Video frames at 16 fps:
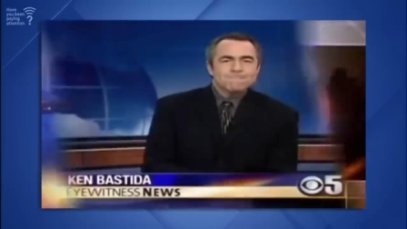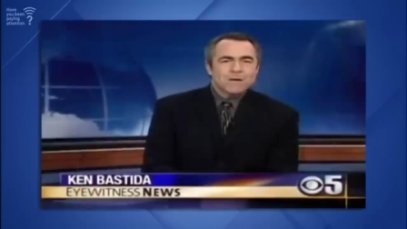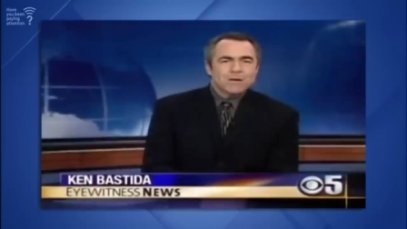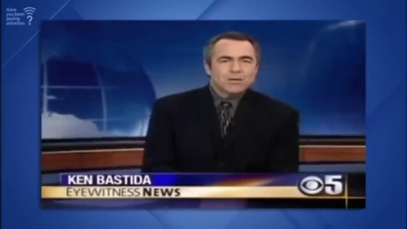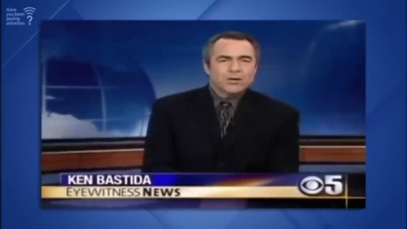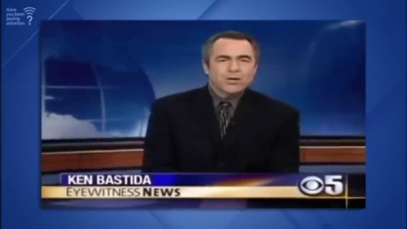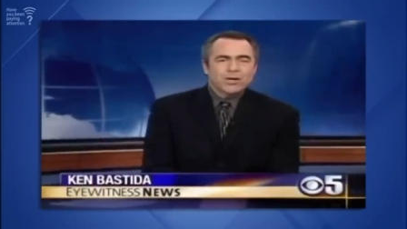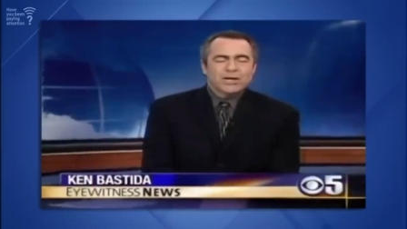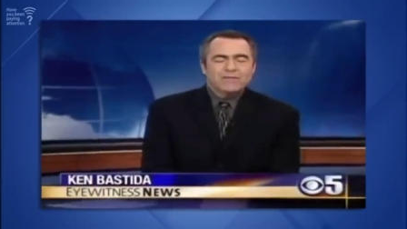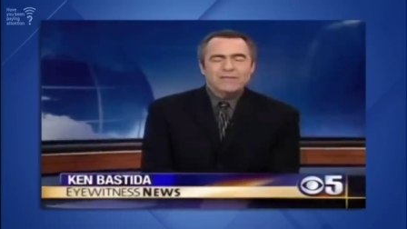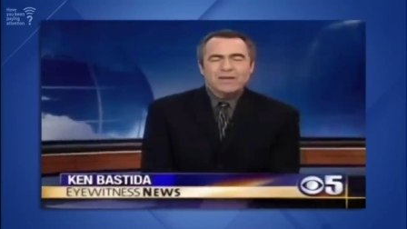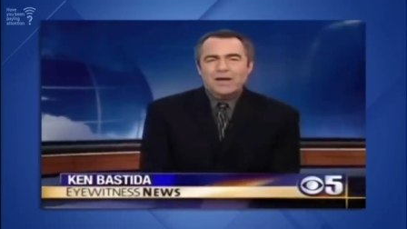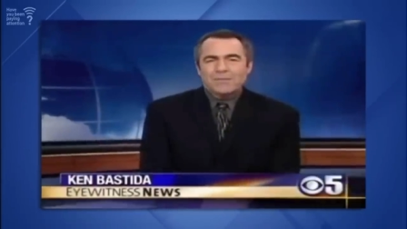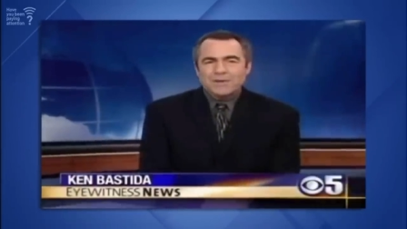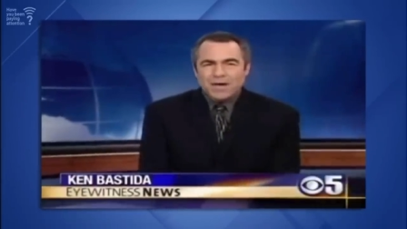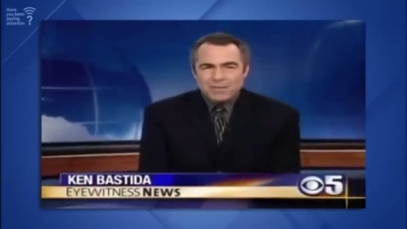Good evening,
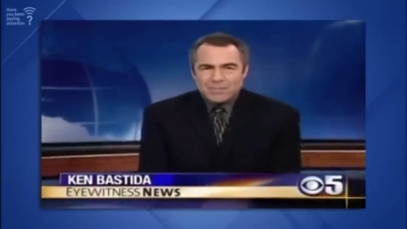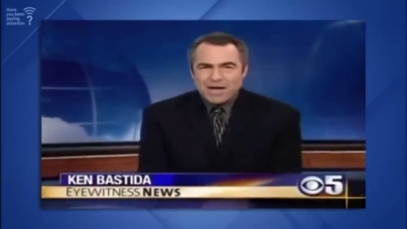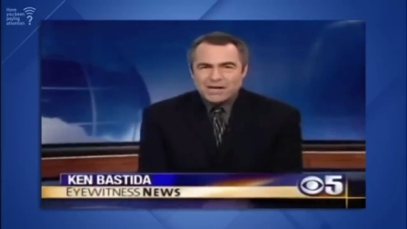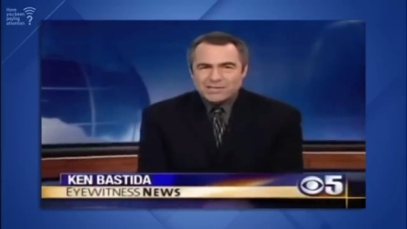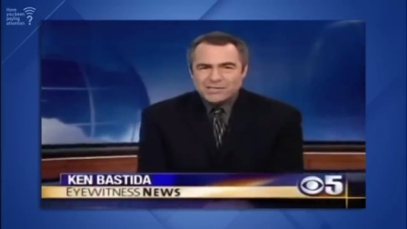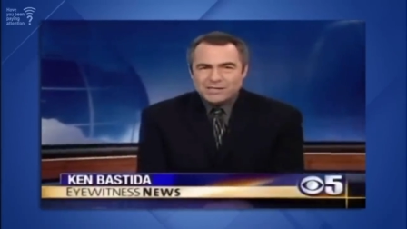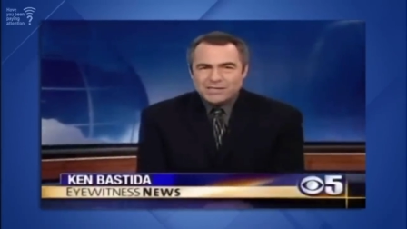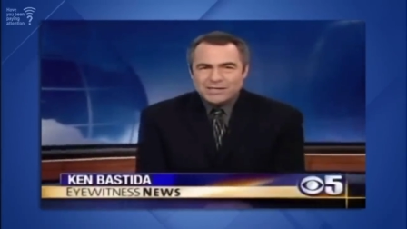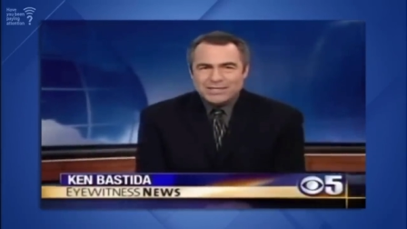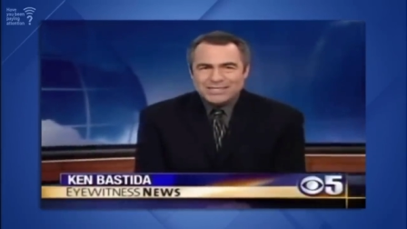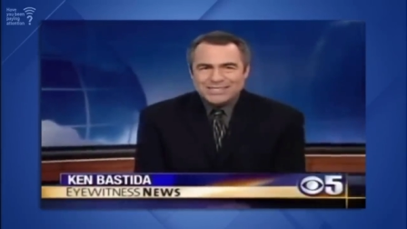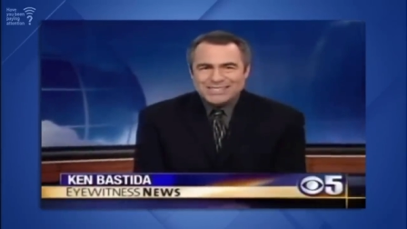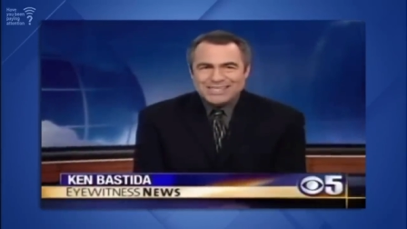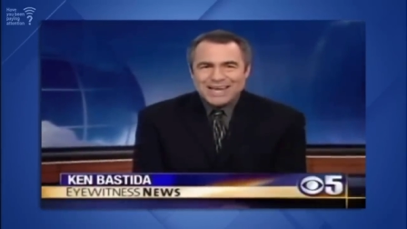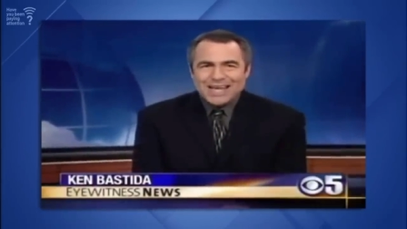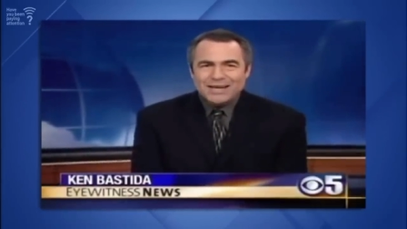I'm Ken Bastida.
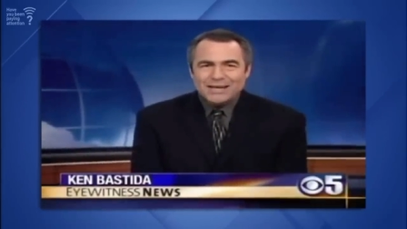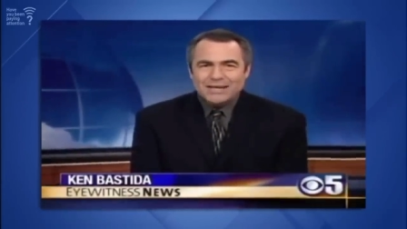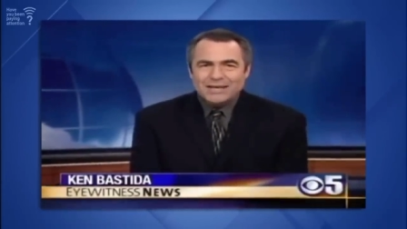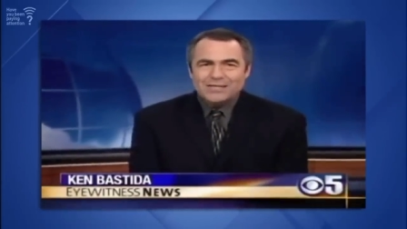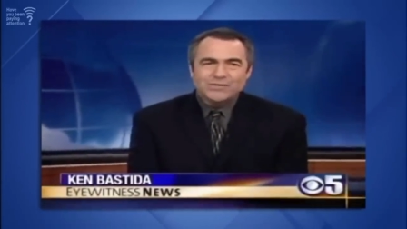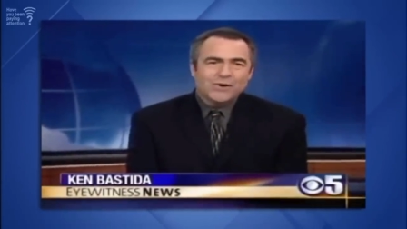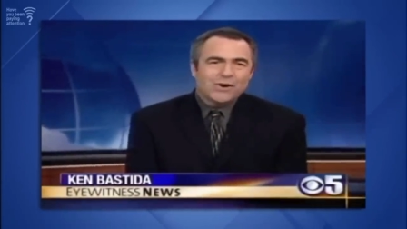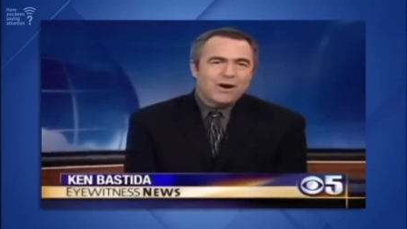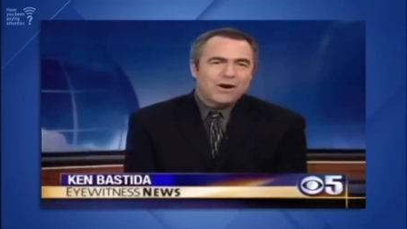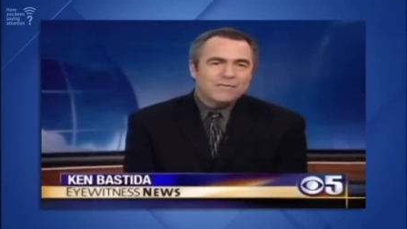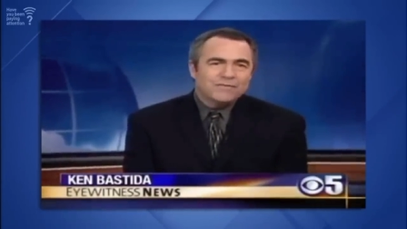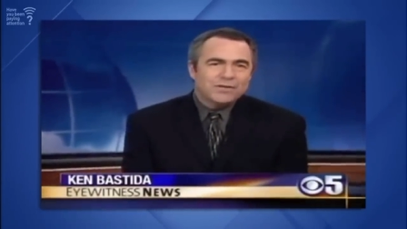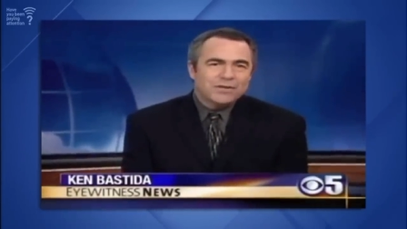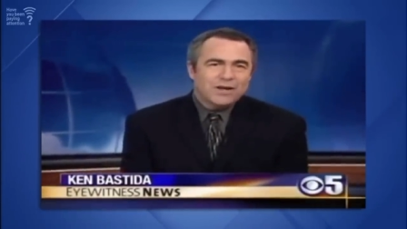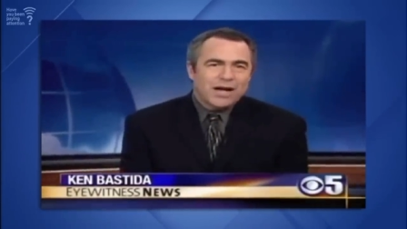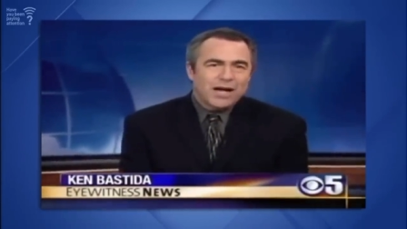Dana is off
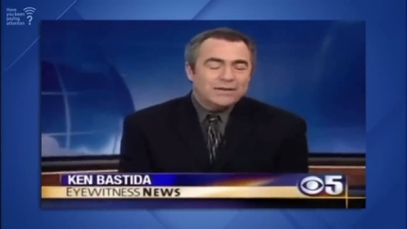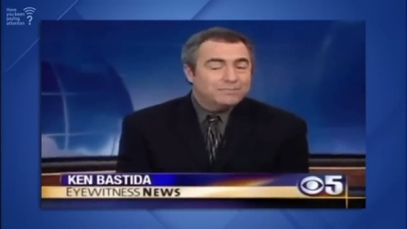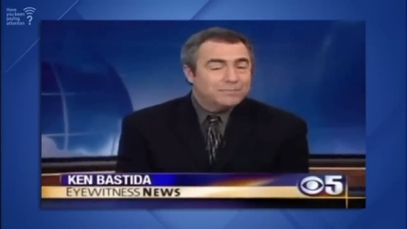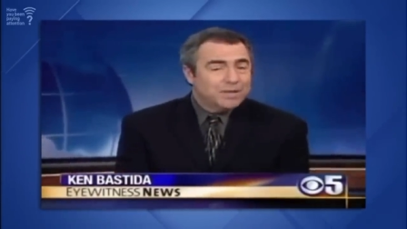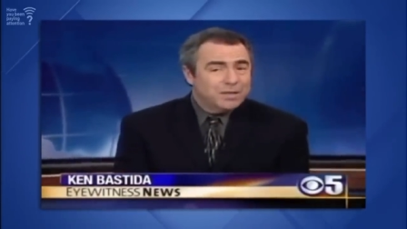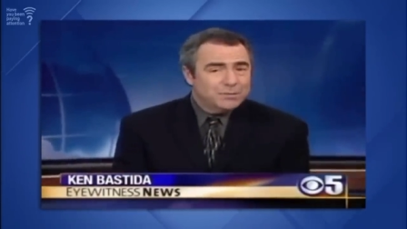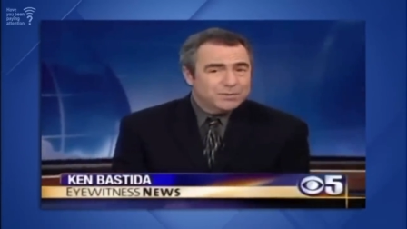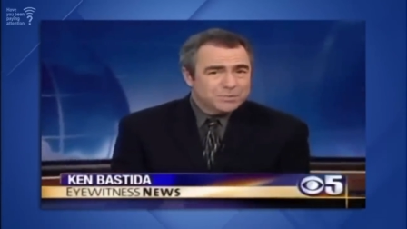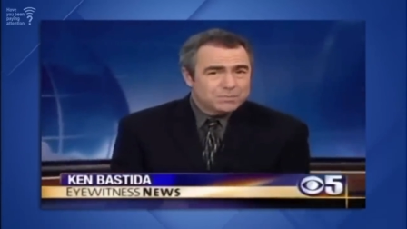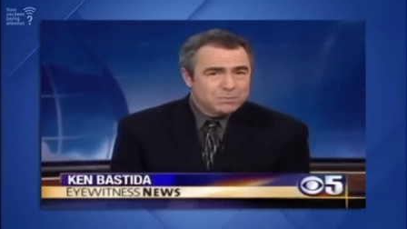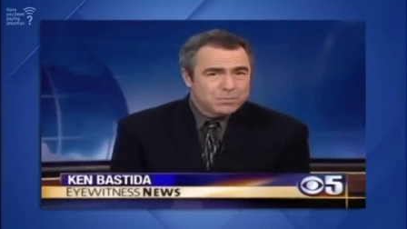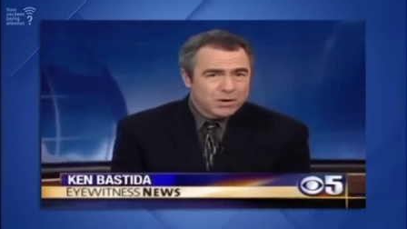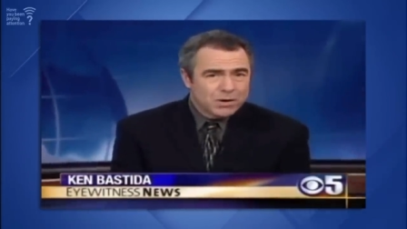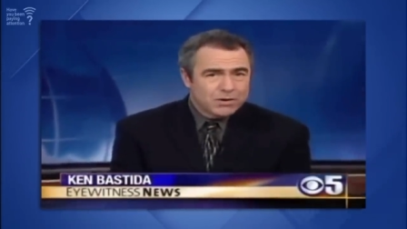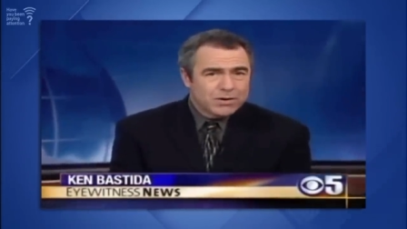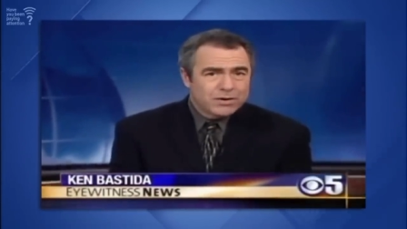tonight. He was
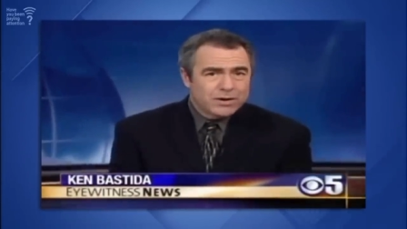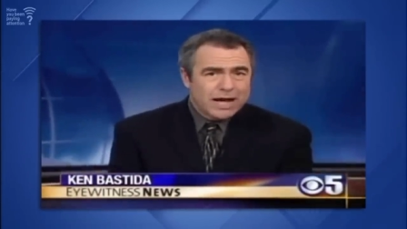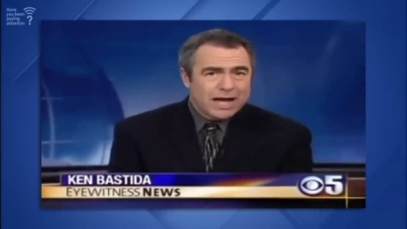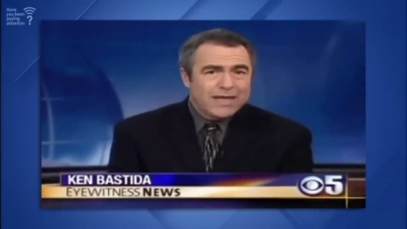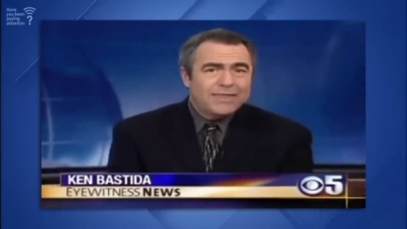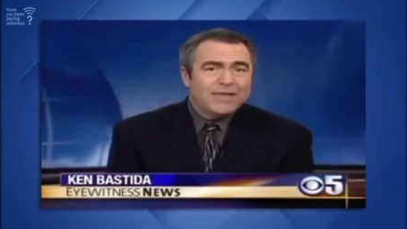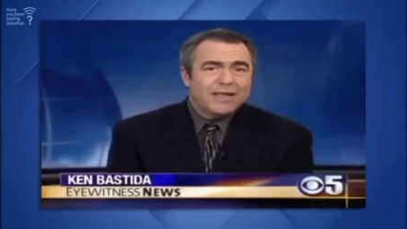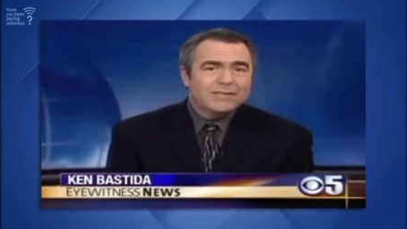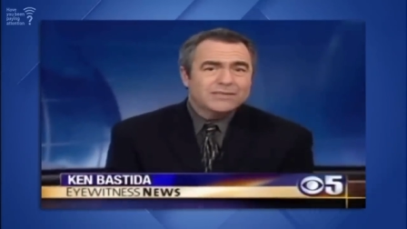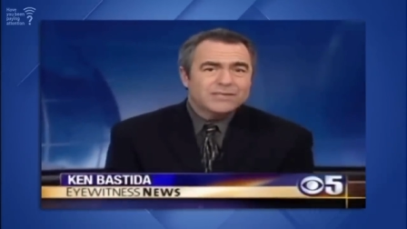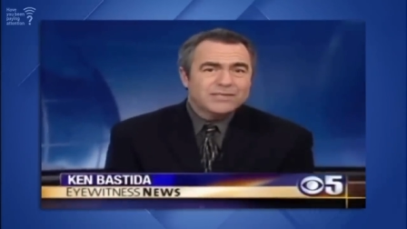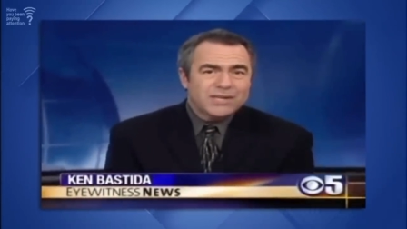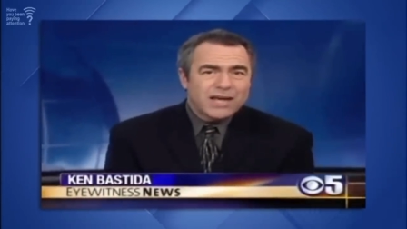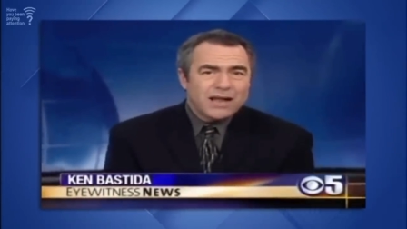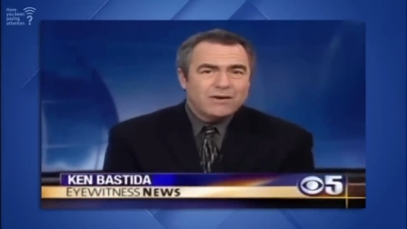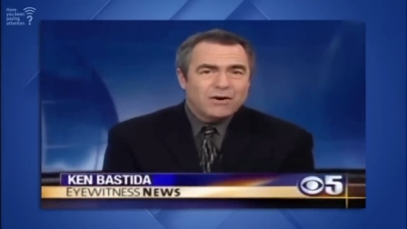murdered and then
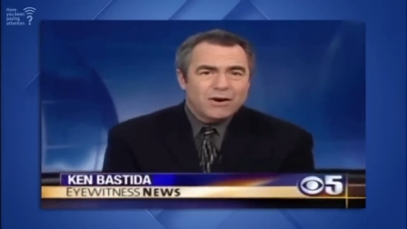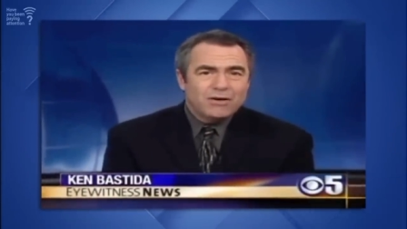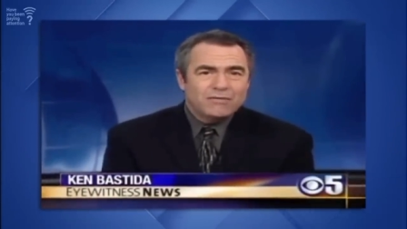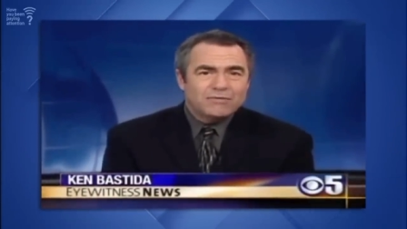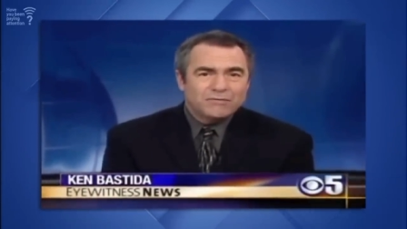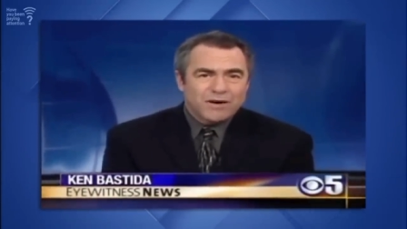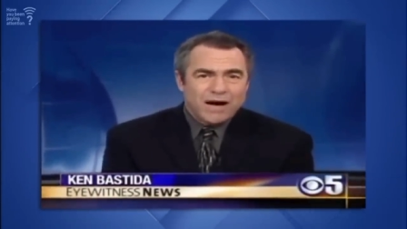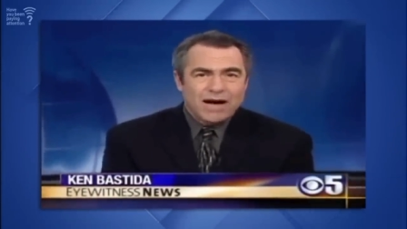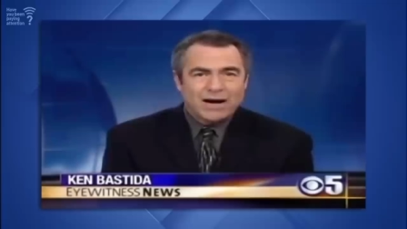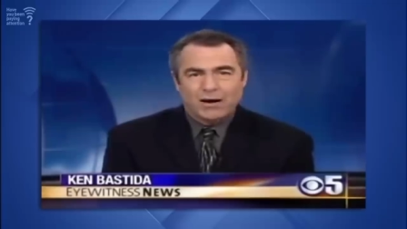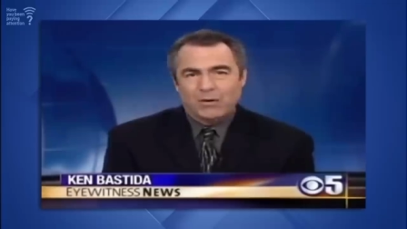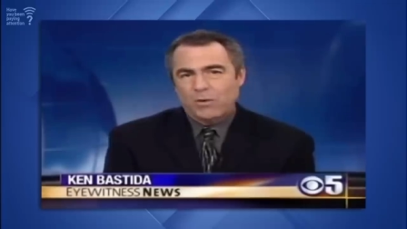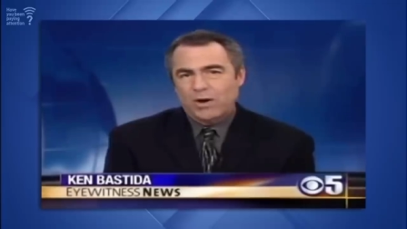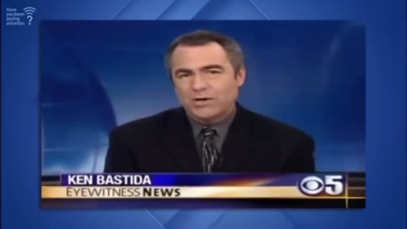set on fire while